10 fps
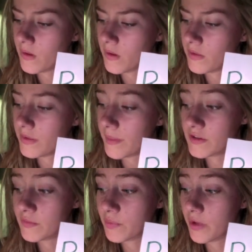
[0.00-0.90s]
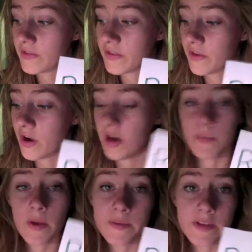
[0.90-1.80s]
the amount of blood that the heart
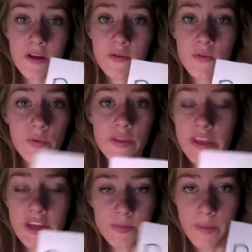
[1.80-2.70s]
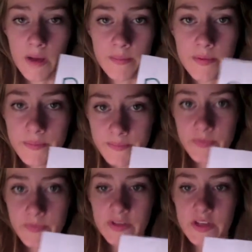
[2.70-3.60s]
pumps out with each pump,
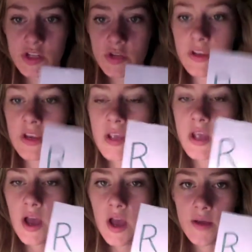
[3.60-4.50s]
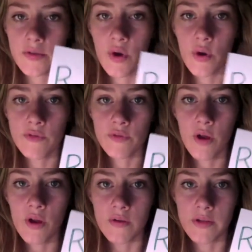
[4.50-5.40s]
essentially, the
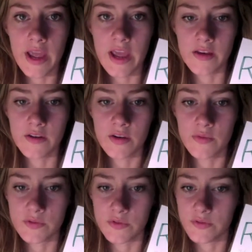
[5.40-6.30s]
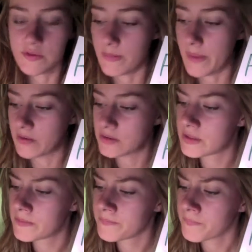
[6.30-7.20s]
overall end result amount.
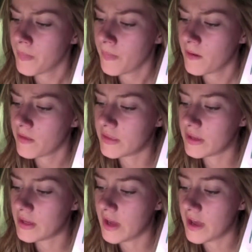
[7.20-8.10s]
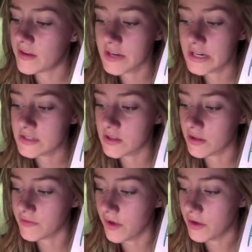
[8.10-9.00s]
The end diastolic
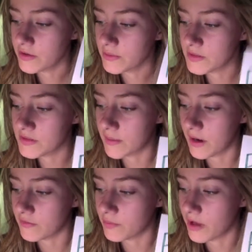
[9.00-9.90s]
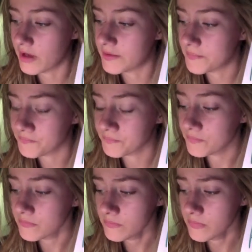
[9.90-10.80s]
volume is the amount of blood
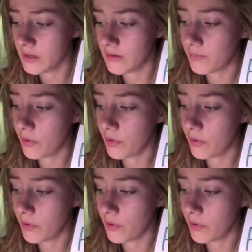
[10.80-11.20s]
in both